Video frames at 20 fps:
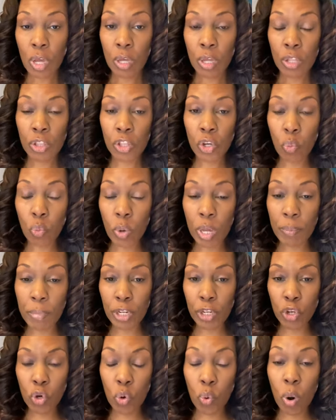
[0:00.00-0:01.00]
The
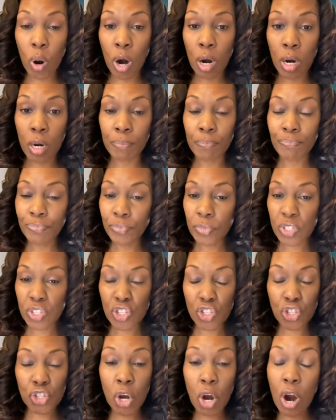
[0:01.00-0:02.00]
women who are
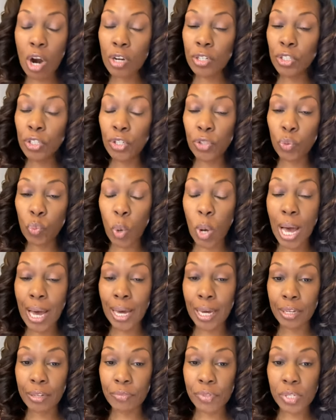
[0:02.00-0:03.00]
darn good
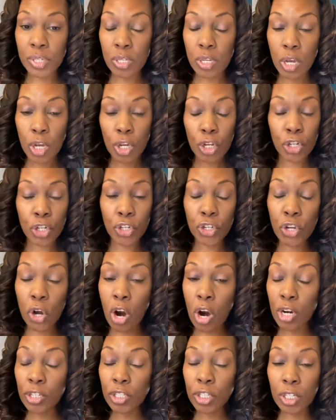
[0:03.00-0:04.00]
wives,
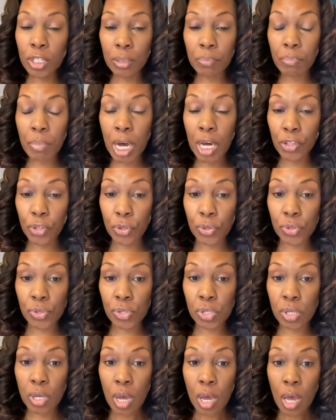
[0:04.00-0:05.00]
darn good
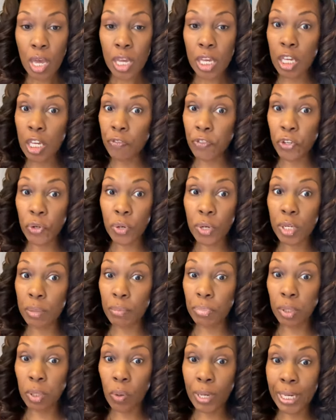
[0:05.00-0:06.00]
mothers. If you're an
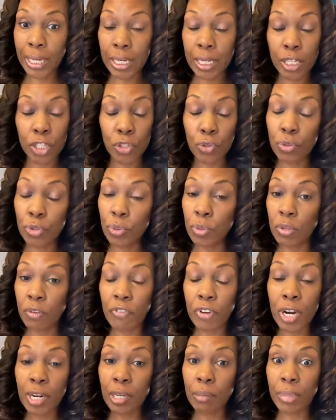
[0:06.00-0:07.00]
employee, you do the
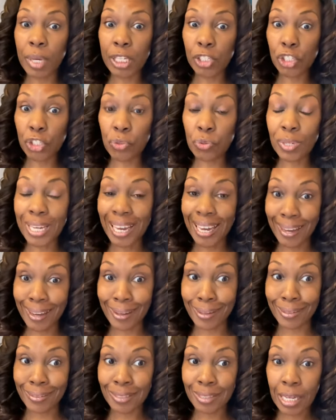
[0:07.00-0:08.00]
very best you
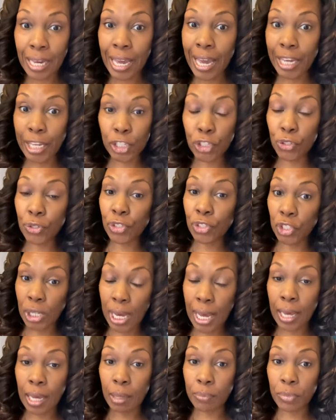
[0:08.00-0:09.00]
can at your
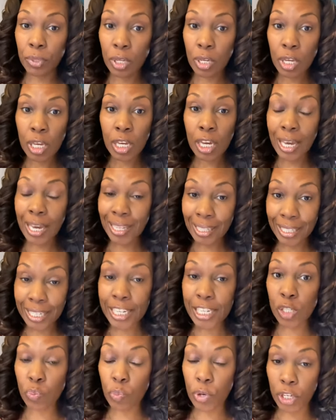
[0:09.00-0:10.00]
job. At
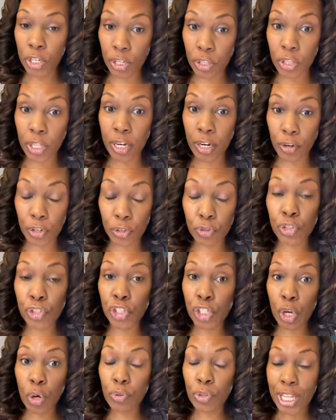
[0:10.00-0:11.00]
least when you're there, you
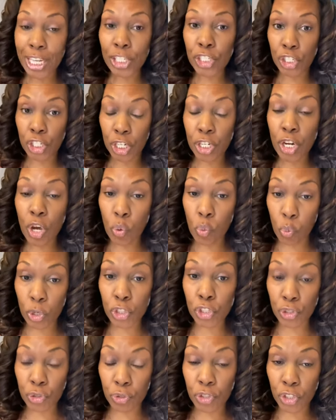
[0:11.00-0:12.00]
show that you know
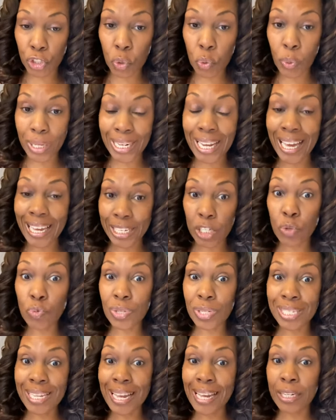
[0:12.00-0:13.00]
what you're doing and you
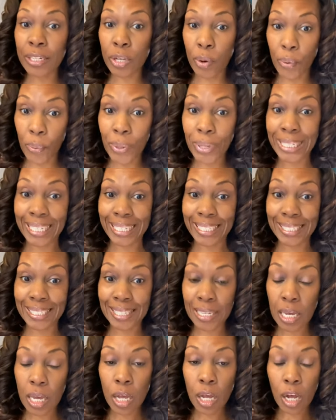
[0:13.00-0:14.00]
stand on it.
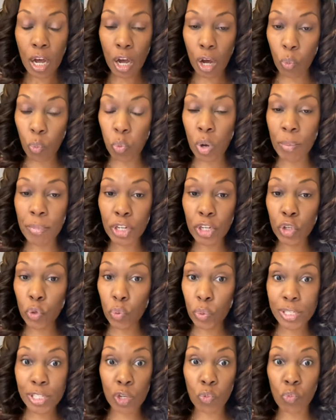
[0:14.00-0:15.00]
A woman
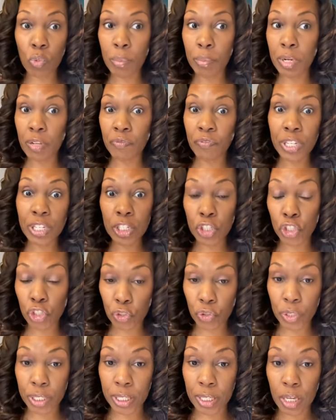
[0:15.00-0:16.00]
who is a woman of
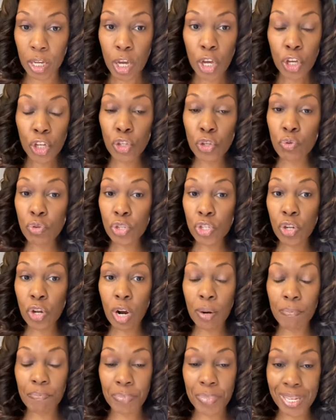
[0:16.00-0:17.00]
industry, you
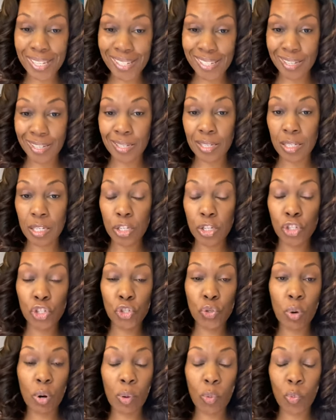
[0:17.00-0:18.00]
start businesses,
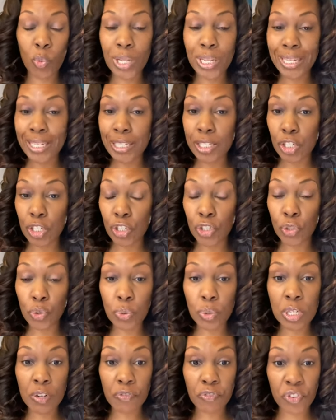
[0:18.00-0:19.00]
you are willing to do
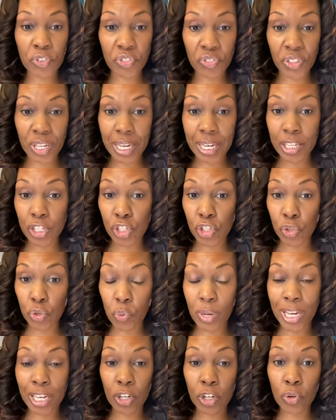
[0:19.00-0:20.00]
different things
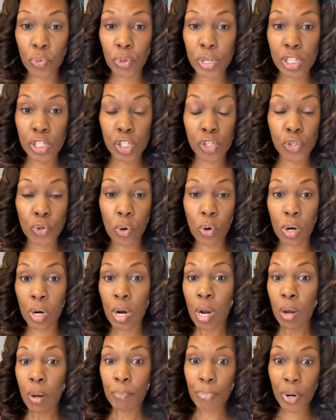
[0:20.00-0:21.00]
to increase your
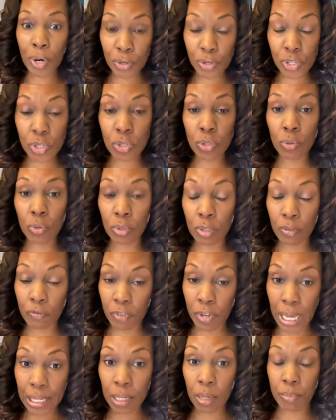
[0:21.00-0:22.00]
personal
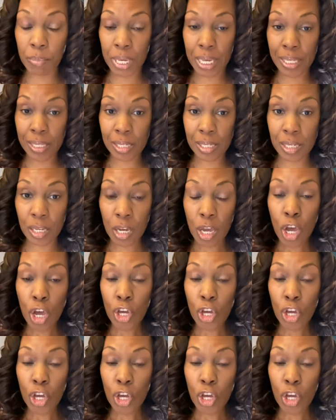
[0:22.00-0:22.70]
development.